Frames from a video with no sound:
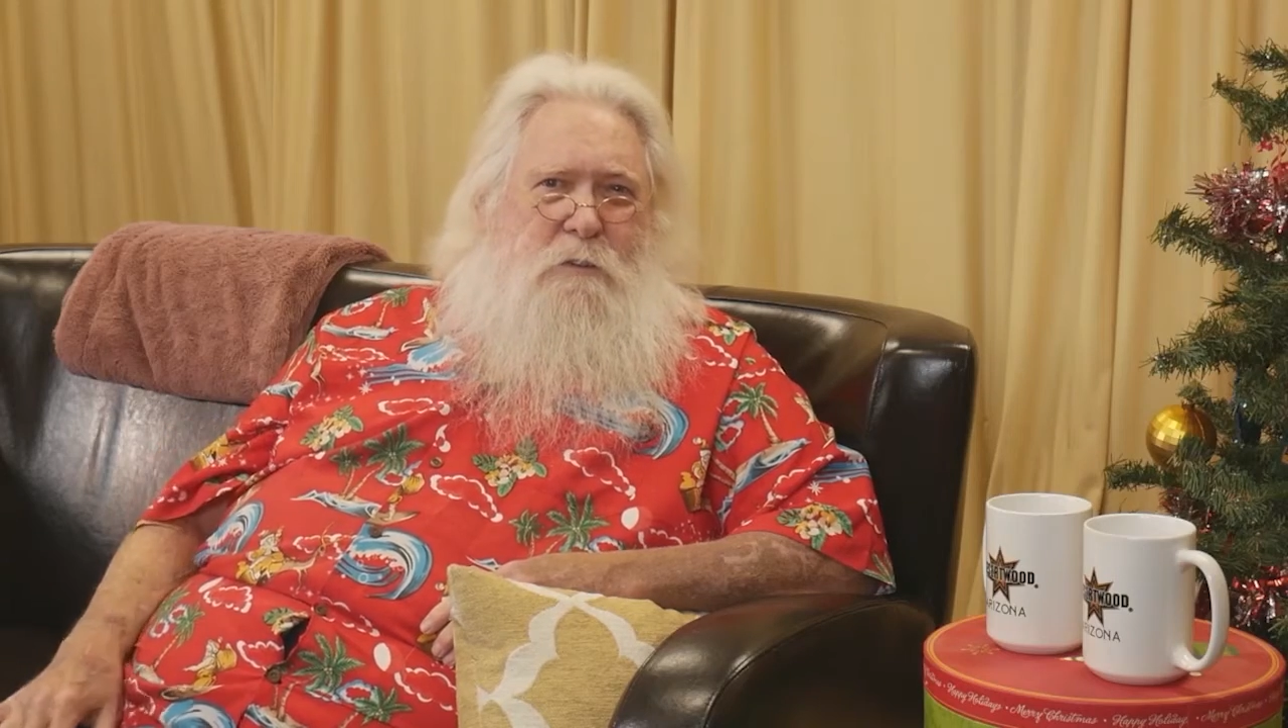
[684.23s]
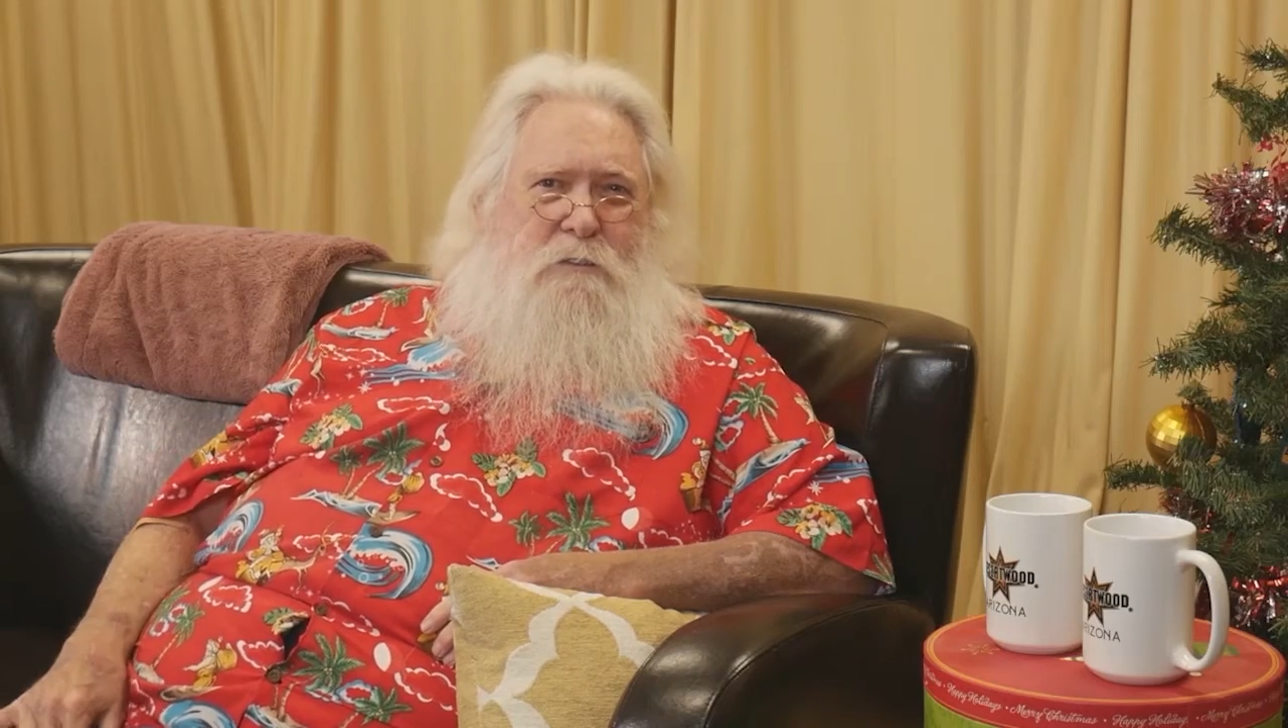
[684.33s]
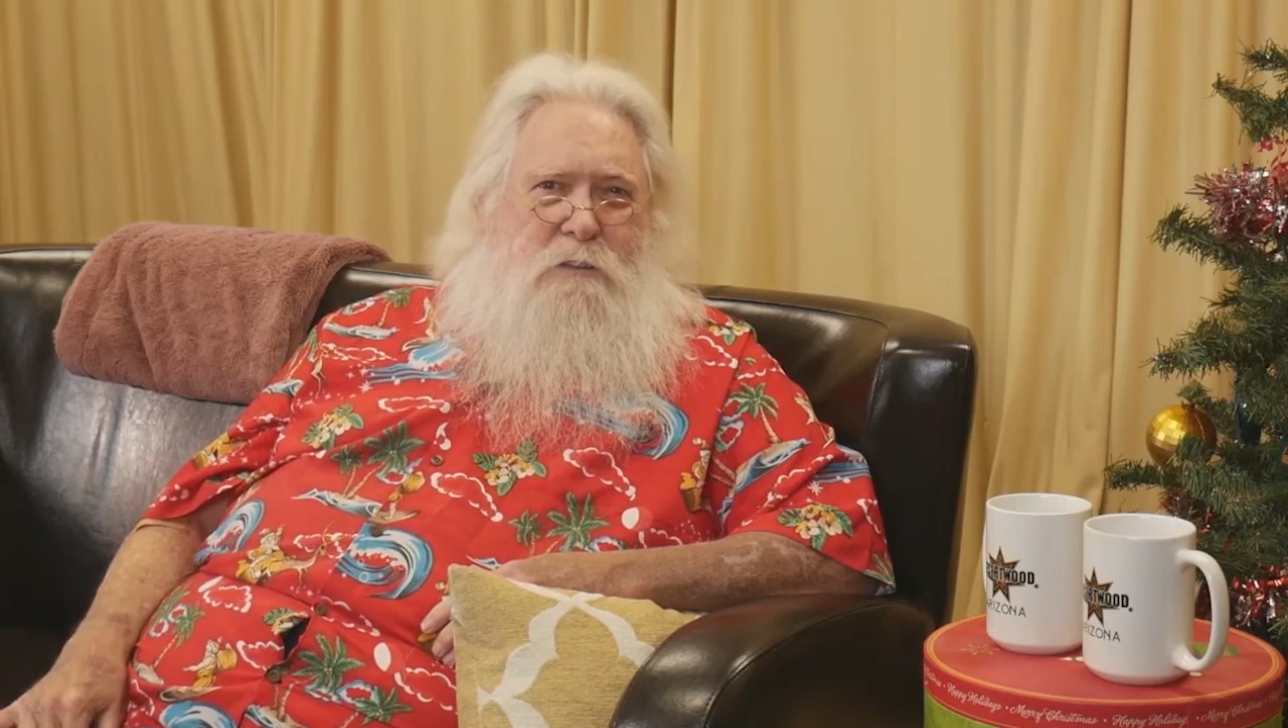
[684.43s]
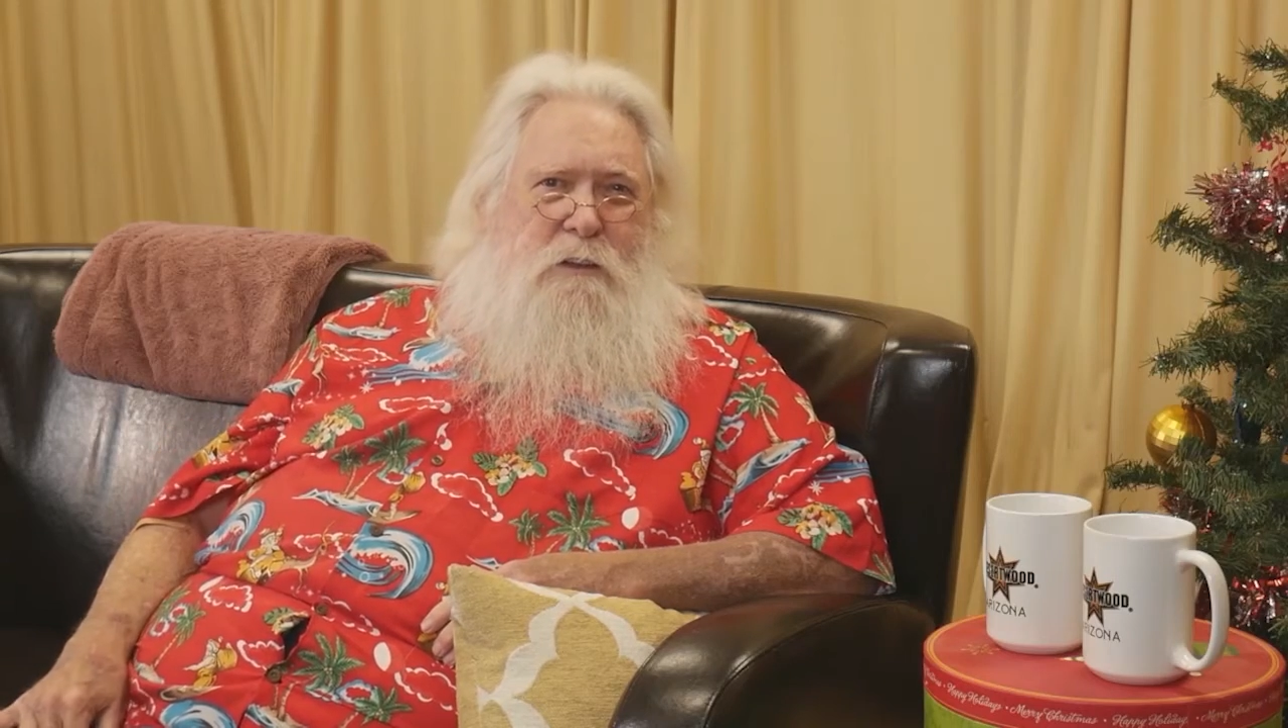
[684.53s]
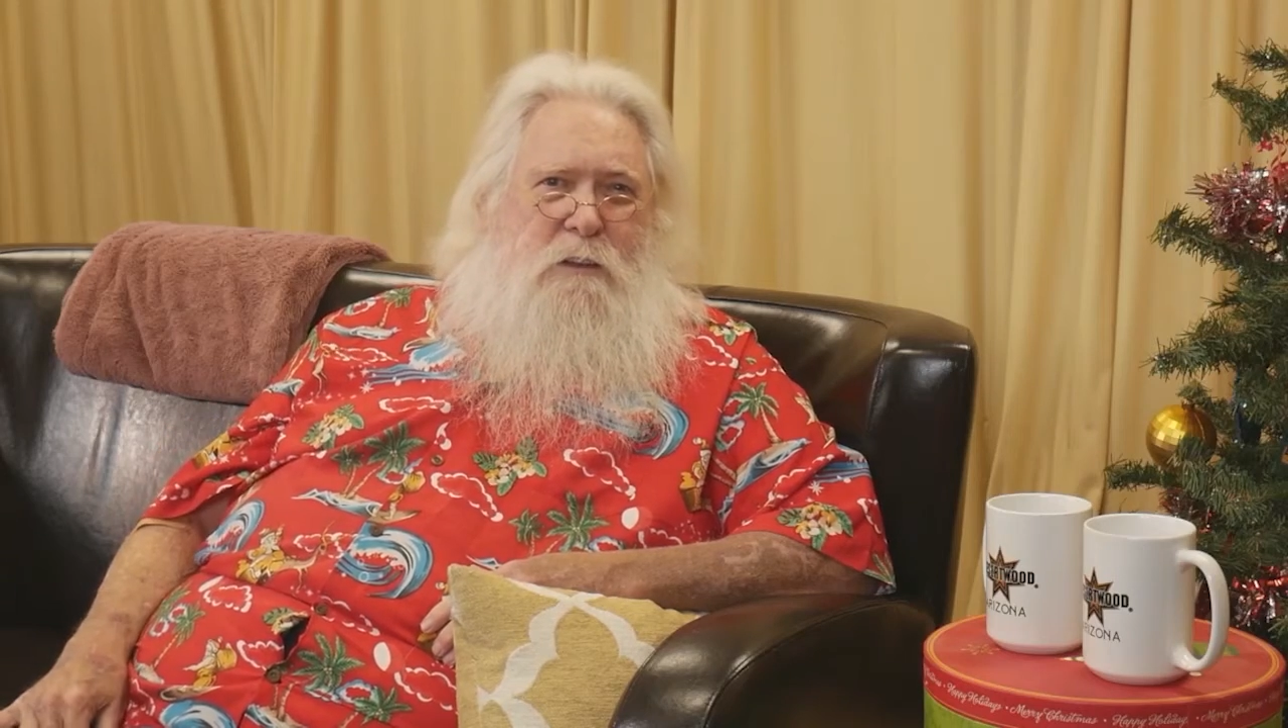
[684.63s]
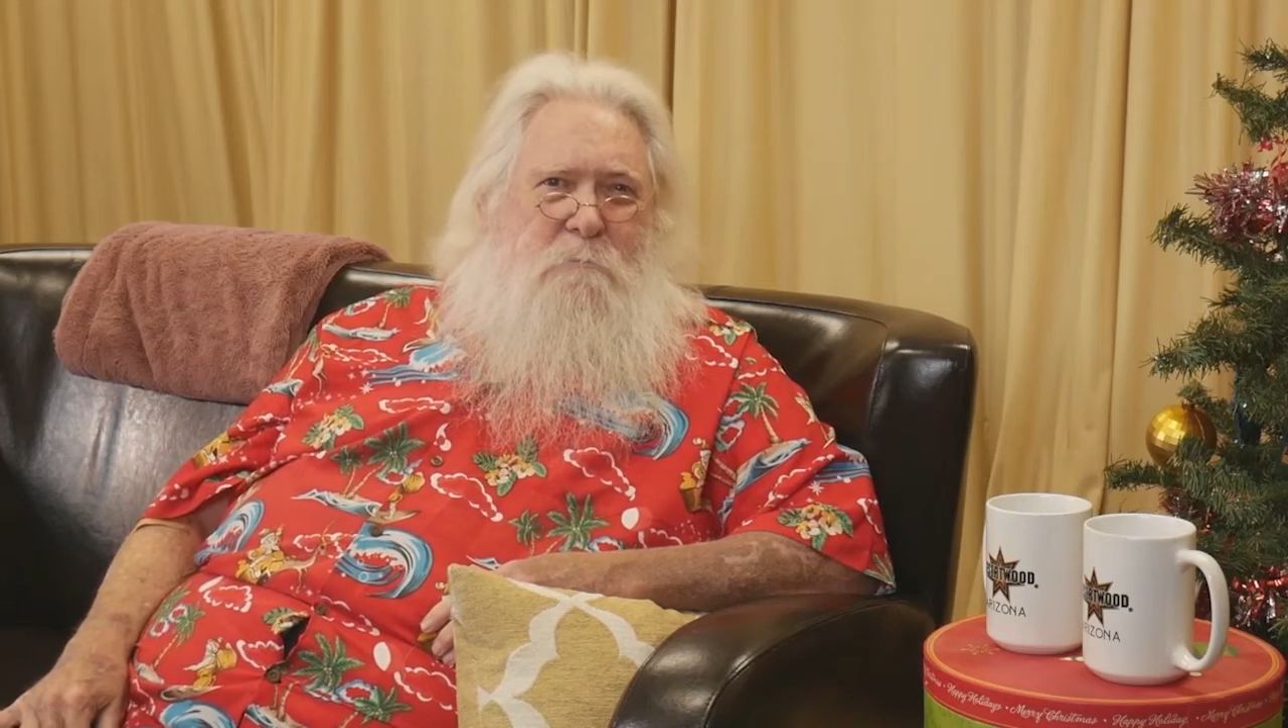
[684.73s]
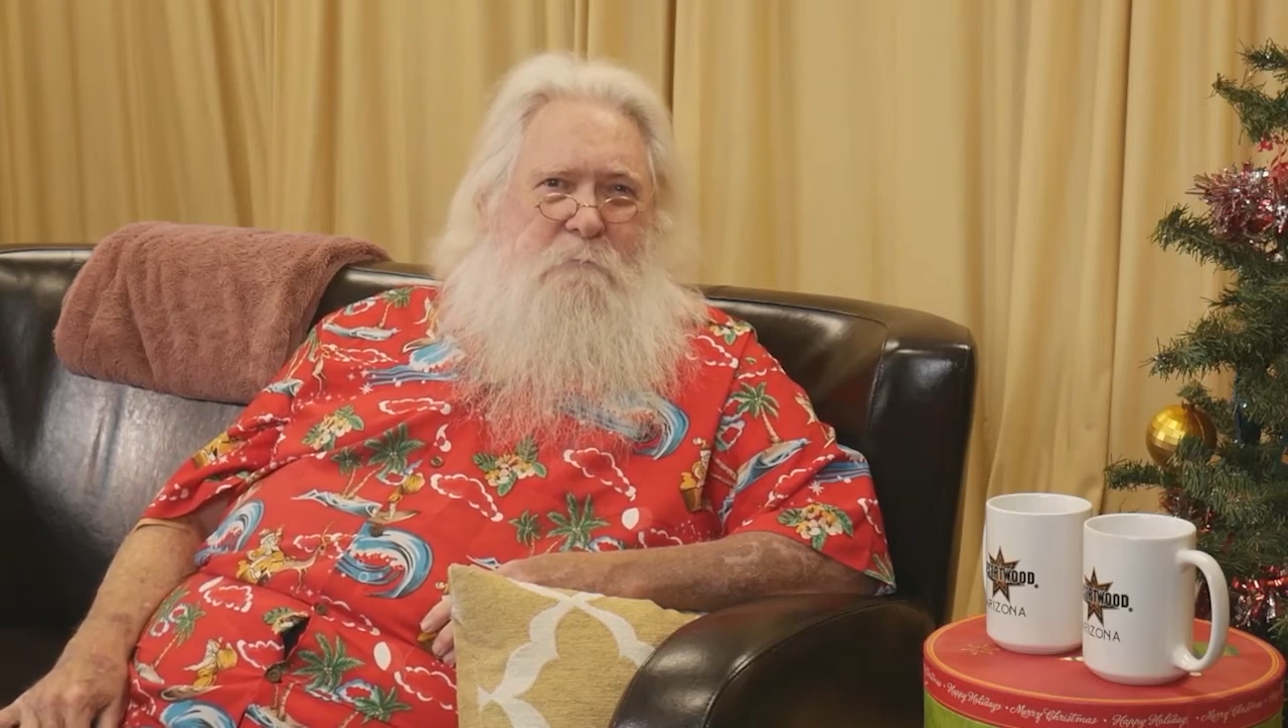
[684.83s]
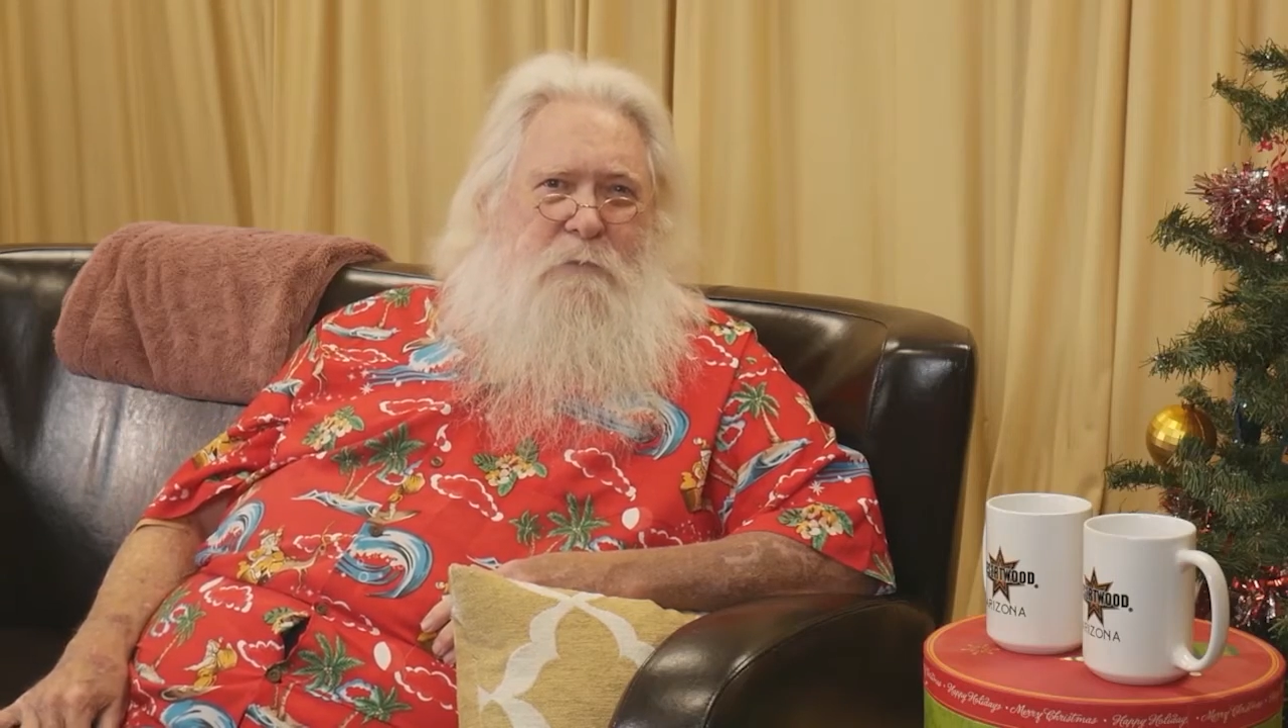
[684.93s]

It's the